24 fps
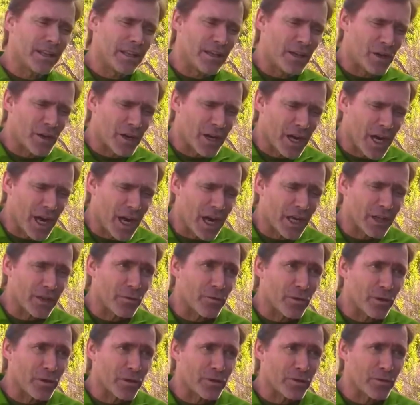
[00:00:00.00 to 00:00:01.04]
they'll
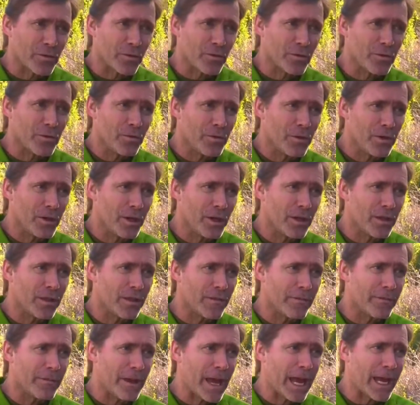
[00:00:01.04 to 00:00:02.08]
cut through
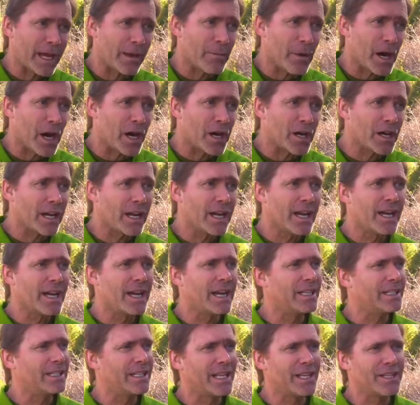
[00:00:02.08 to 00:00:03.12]
the fang mark,
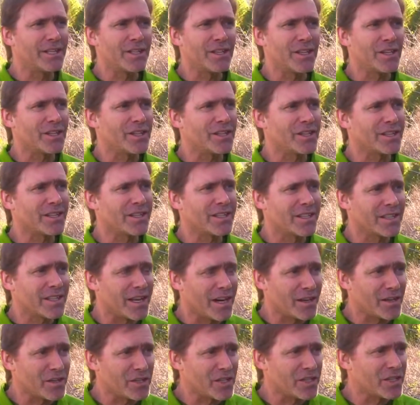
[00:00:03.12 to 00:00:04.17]
and then just
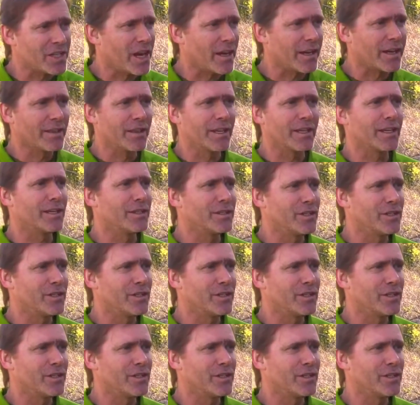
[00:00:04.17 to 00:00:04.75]
start sucking the